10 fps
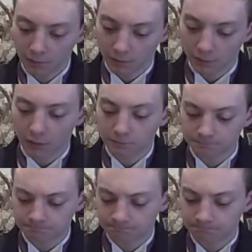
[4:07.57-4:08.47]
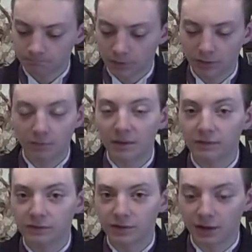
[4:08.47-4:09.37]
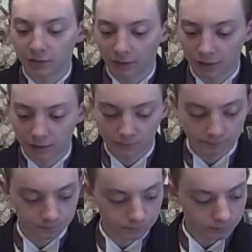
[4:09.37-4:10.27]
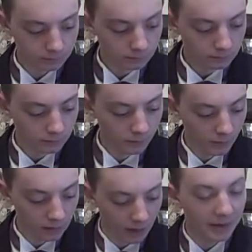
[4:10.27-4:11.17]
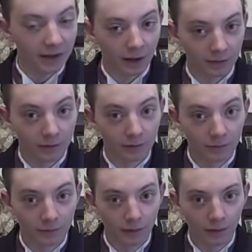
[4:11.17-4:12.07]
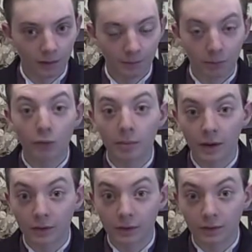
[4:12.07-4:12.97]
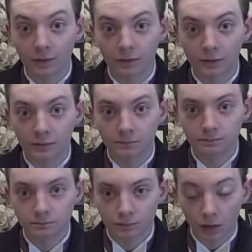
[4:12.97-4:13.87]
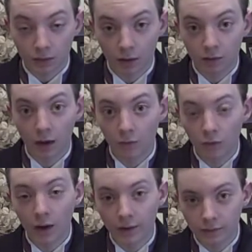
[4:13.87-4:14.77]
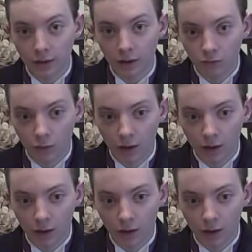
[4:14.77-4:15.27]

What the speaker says: So, what does this beverage taste like? Let me guess. Blueberries. No, not quite. No,